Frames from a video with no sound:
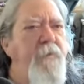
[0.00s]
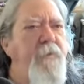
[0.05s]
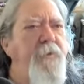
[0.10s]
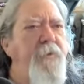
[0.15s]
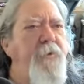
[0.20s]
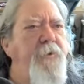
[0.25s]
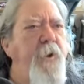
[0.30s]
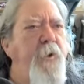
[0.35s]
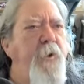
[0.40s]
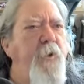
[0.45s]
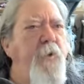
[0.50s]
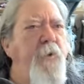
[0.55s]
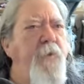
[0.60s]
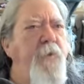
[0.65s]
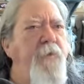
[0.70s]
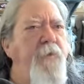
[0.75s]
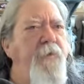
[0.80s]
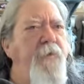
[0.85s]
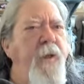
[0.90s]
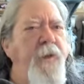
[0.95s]

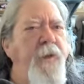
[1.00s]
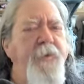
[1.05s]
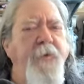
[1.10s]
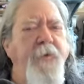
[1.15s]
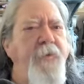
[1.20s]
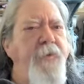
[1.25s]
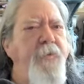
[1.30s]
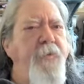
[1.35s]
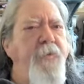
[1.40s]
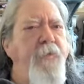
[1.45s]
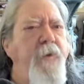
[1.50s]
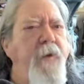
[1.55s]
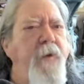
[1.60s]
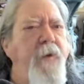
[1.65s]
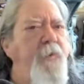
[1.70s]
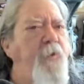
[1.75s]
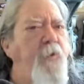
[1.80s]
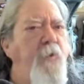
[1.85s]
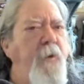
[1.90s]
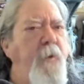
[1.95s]
so that's
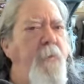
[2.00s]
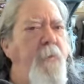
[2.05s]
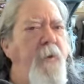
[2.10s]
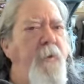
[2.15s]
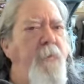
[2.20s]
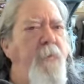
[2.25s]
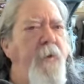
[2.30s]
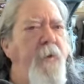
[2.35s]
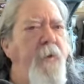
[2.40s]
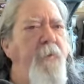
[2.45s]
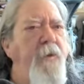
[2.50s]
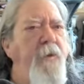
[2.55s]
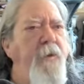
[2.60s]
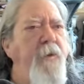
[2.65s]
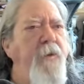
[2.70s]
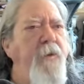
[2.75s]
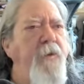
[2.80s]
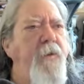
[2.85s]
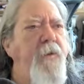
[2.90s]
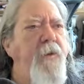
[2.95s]
that's what I mean by
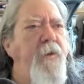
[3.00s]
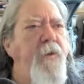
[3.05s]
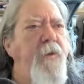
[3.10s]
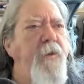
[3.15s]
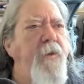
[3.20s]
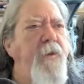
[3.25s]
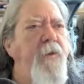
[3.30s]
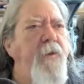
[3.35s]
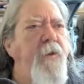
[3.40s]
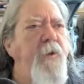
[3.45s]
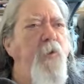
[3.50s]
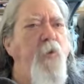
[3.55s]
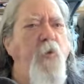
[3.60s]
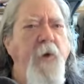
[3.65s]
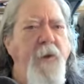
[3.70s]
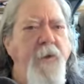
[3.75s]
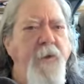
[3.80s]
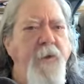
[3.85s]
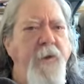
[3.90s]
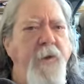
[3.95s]
being the, the
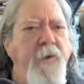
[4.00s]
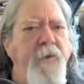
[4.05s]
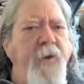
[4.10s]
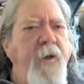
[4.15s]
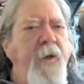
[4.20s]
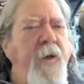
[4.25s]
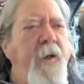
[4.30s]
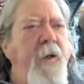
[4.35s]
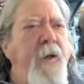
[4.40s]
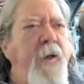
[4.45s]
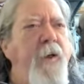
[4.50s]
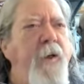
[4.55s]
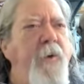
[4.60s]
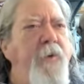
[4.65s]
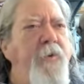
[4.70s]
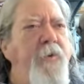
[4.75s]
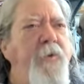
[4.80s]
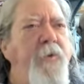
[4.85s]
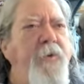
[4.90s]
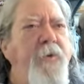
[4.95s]
witness. It
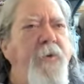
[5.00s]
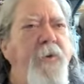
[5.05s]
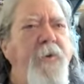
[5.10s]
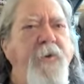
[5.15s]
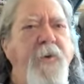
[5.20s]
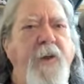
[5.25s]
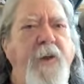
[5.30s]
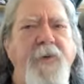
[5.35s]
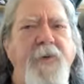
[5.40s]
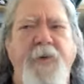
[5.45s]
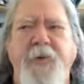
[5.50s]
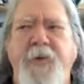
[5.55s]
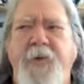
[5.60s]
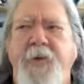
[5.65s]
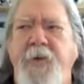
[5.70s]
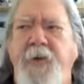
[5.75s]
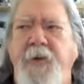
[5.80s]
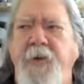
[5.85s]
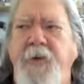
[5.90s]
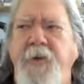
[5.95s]
also
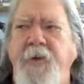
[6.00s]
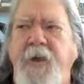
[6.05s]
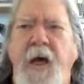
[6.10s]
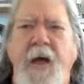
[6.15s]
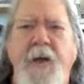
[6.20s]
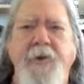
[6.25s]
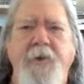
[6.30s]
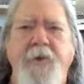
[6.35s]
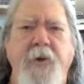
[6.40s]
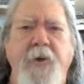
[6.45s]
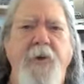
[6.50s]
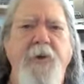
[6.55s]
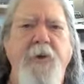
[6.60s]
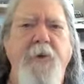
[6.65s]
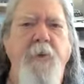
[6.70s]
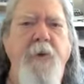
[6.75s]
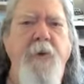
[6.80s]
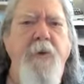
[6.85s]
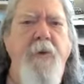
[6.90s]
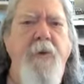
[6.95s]
suggests
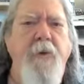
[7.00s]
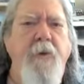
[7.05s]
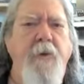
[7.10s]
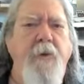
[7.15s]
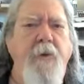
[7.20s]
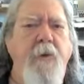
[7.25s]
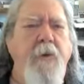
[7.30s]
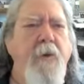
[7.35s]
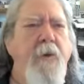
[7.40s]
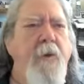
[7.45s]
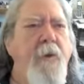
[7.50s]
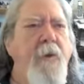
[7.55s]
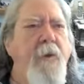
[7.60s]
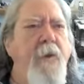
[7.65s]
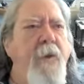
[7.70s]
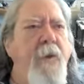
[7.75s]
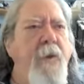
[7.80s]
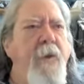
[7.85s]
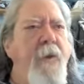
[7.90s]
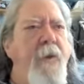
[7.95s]
non-judgment
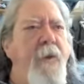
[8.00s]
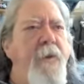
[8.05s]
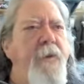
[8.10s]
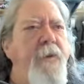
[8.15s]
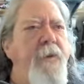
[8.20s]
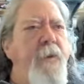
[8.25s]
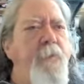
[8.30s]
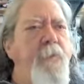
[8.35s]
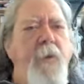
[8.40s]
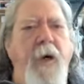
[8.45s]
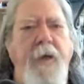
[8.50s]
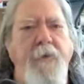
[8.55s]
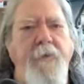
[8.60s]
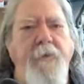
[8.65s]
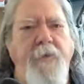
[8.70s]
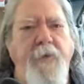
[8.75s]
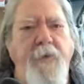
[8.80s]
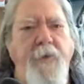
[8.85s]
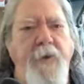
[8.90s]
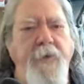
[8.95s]
and the
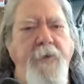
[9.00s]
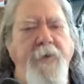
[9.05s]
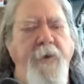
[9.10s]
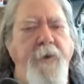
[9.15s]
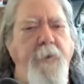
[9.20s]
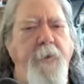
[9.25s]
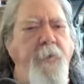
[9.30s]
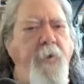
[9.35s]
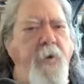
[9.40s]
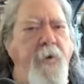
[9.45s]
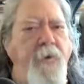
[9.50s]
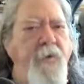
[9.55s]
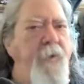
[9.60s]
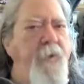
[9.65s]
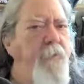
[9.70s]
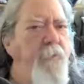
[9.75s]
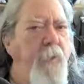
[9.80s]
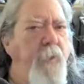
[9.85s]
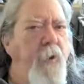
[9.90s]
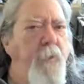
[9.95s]
mindfulness of the
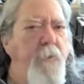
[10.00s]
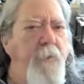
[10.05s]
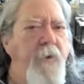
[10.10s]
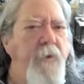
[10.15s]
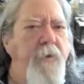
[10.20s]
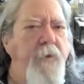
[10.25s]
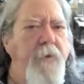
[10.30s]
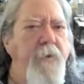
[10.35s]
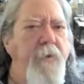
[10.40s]
present moment.